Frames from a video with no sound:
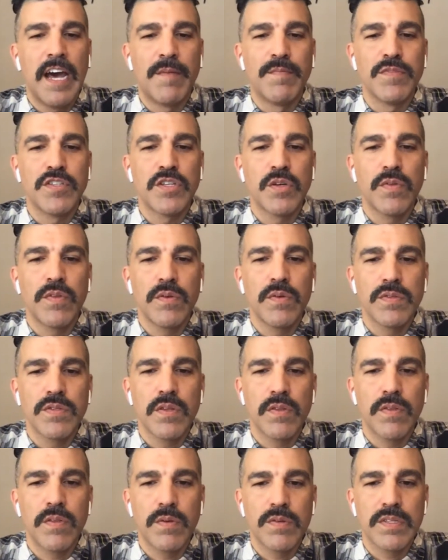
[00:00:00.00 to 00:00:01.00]
So
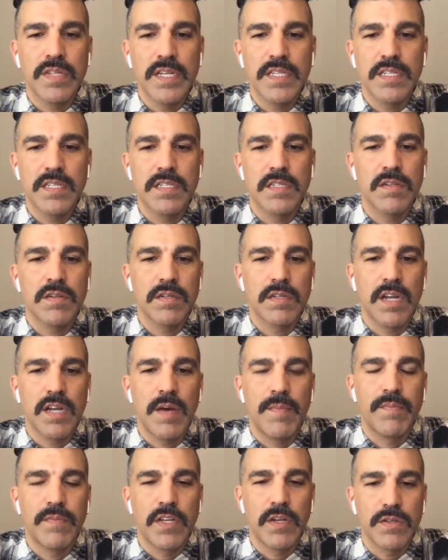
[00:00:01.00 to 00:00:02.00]
those lessons learned
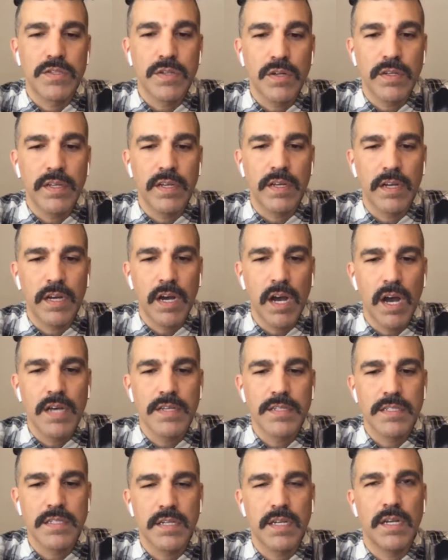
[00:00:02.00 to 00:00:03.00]
come, certainly
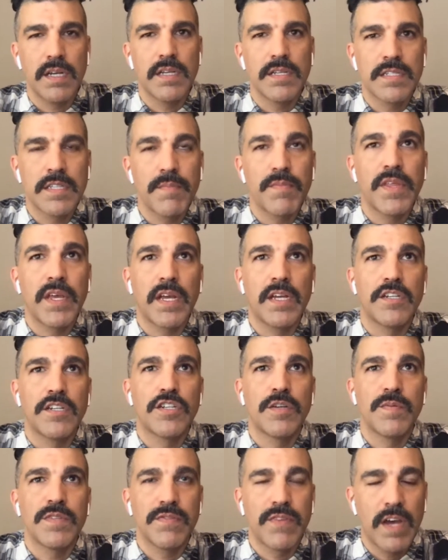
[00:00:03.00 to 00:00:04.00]
cost something in
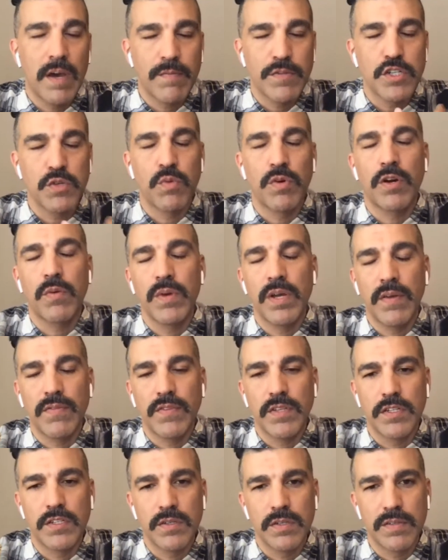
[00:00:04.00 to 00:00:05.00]
terms of how much work we have to
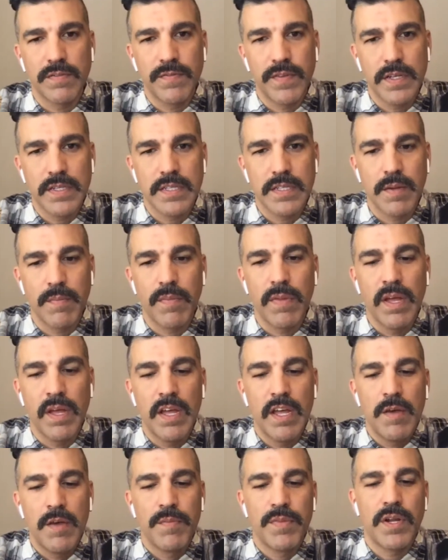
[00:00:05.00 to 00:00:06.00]
do to fix them.
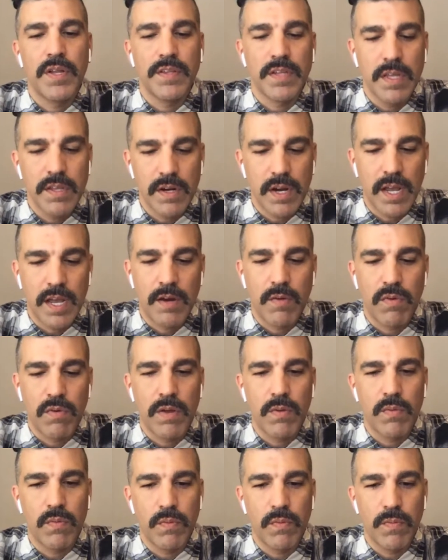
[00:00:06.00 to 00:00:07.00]
But on the other hand, right,
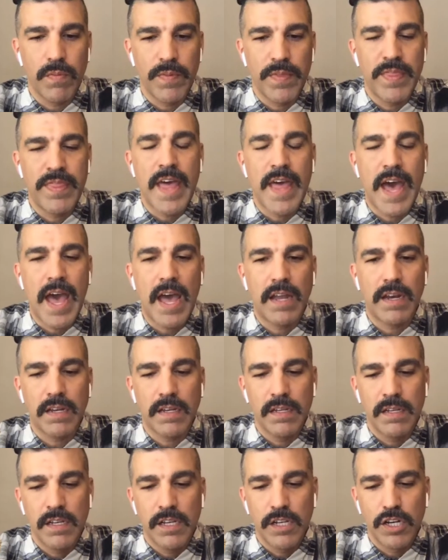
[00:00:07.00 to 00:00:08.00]
that
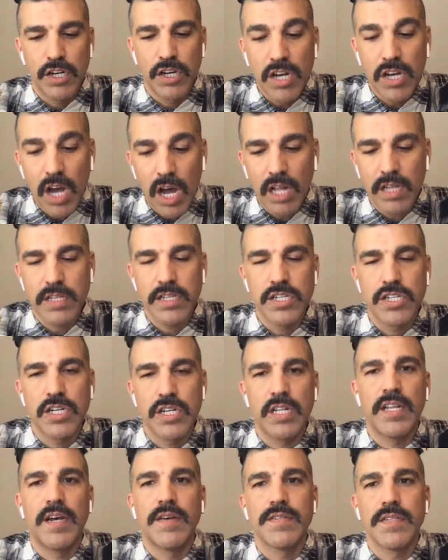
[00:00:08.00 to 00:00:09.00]
knowledge
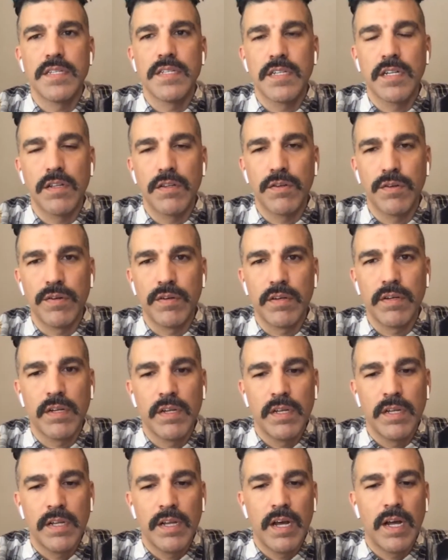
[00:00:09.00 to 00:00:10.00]
allows us to learn
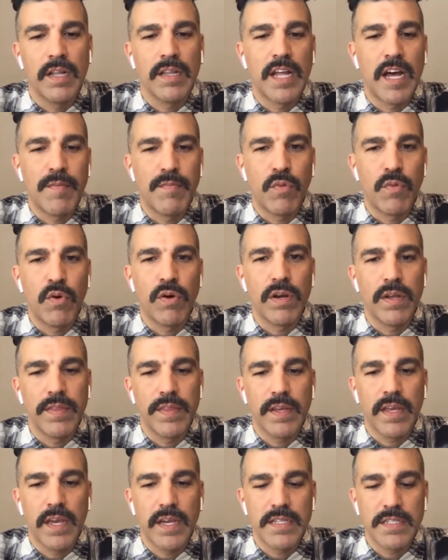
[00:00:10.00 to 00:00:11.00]
a lot more in the
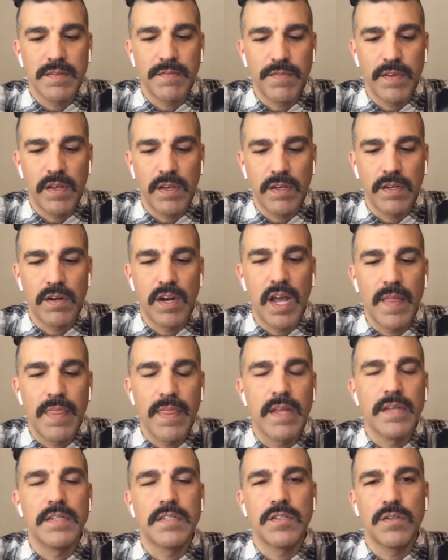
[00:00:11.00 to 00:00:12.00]
case of failure, and
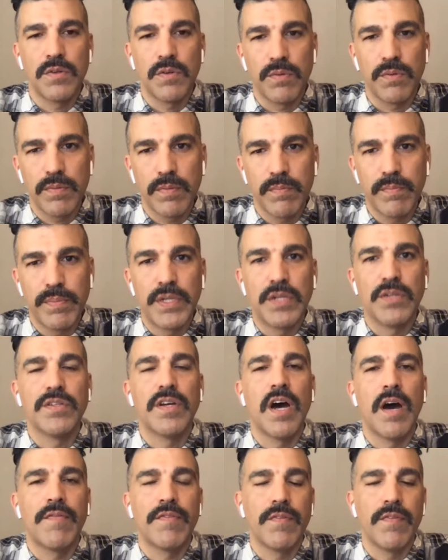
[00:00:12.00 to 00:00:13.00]
then to build
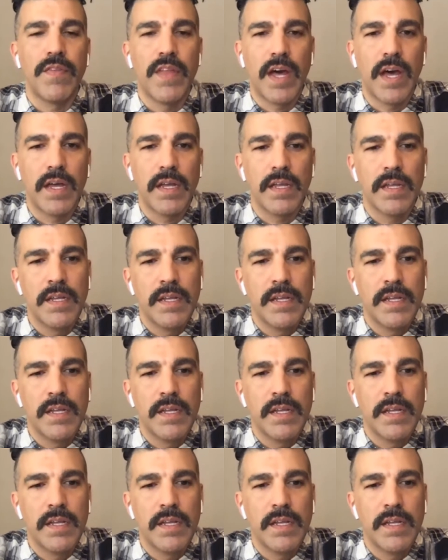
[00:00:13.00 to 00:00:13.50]
off of that